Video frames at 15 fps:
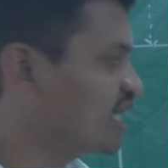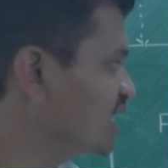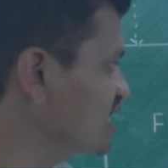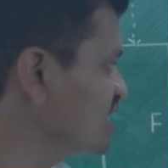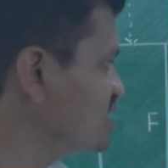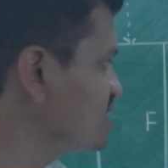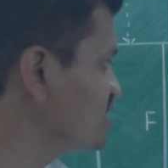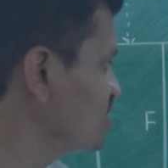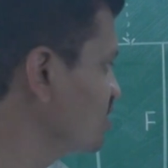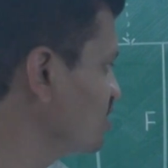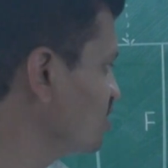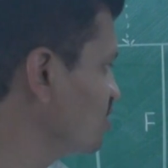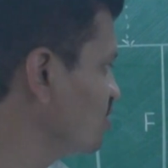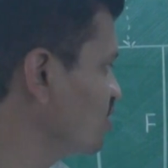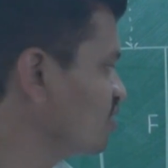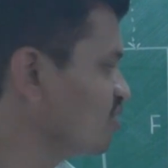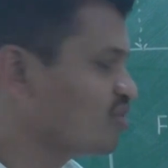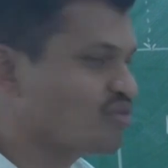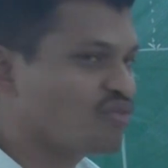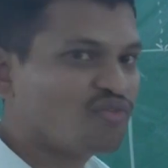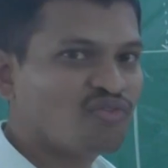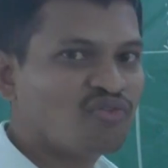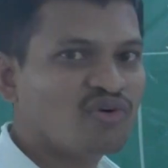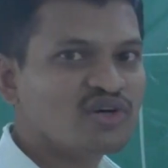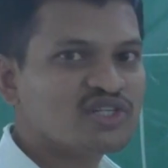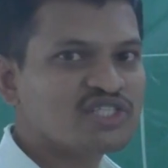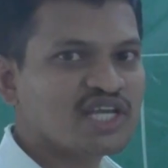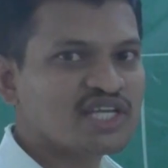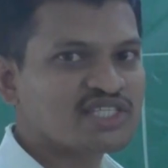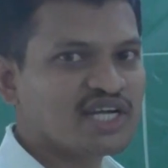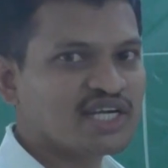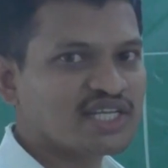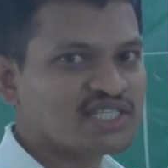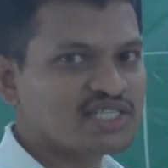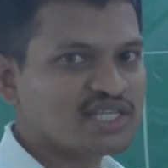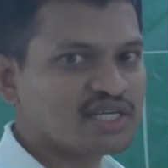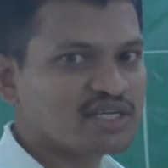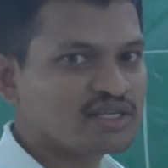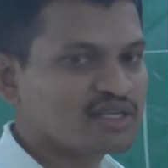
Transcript: that is first excited state.